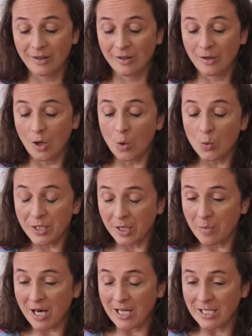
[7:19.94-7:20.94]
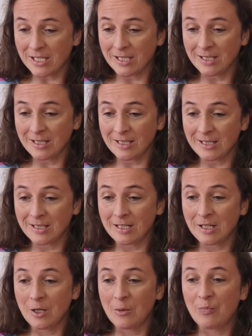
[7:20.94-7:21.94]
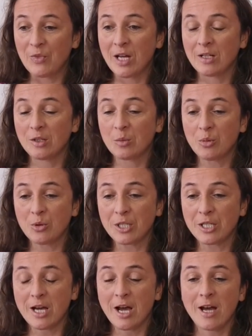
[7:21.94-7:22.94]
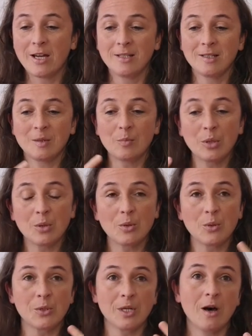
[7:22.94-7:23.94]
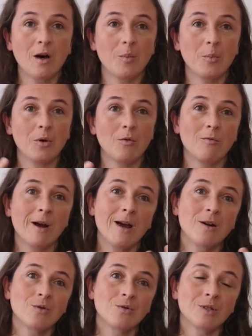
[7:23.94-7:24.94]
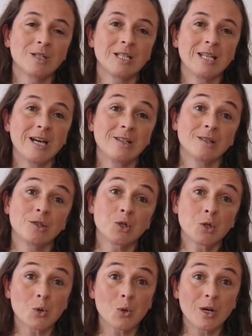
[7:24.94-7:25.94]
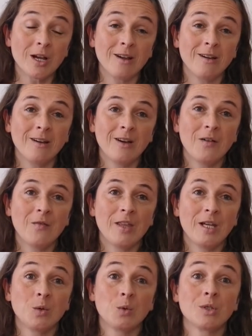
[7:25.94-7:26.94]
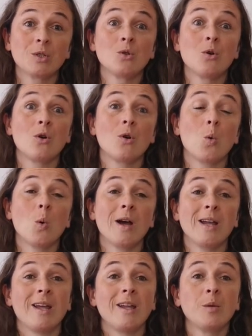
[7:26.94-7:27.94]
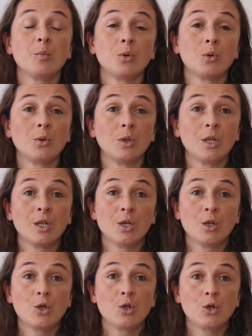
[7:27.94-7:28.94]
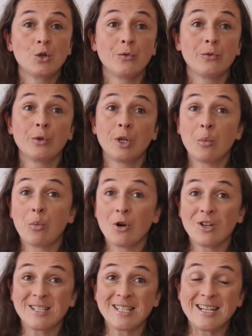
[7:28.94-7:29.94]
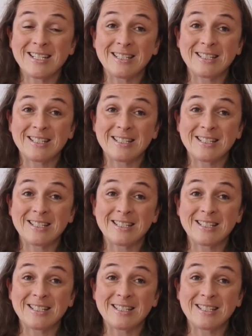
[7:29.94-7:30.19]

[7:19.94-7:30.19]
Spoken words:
holding patterns that the body has built up around that story that it was not quite able to fully process